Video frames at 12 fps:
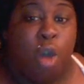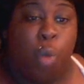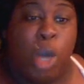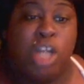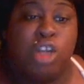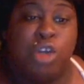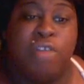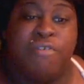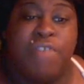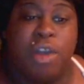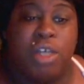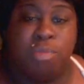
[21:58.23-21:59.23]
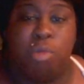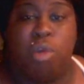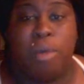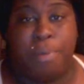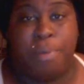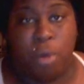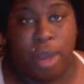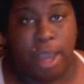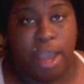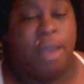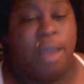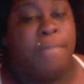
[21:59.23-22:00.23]
What do you feel is more important?
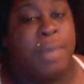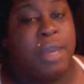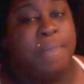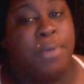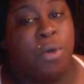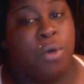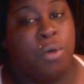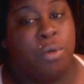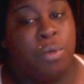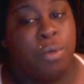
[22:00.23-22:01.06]
People